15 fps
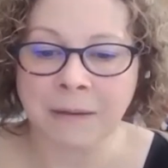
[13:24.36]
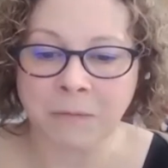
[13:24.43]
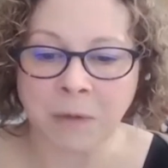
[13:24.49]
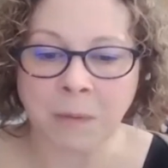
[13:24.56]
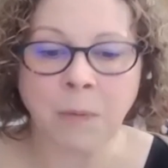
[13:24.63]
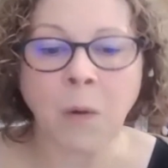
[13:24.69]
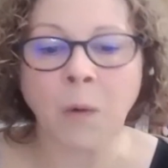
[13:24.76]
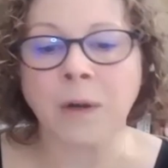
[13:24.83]

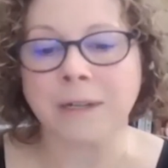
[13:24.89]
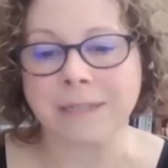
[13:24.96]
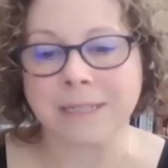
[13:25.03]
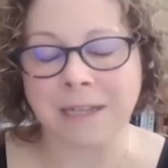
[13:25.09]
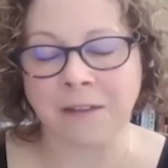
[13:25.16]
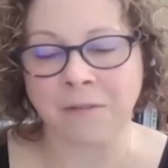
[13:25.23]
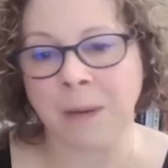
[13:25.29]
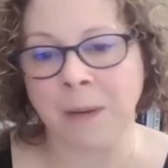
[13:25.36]

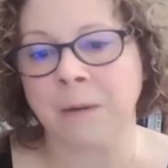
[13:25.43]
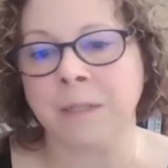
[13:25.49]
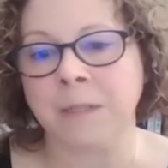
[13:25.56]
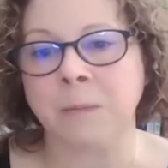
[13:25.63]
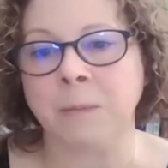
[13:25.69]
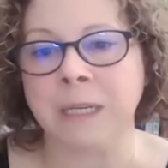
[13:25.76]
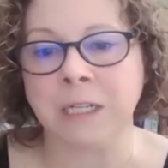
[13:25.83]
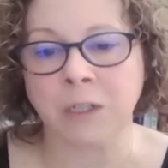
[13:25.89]
reports of
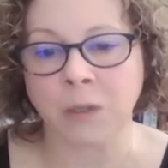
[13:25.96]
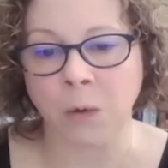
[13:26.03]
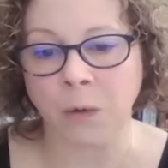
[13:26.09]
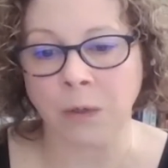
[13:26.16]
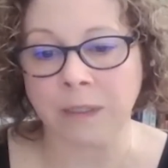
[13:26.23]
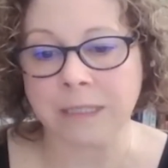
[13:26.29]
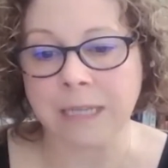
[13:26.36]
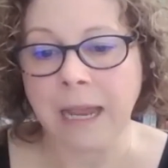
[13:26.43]
parents being
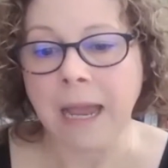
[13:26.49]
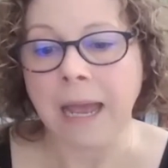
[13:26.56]
told.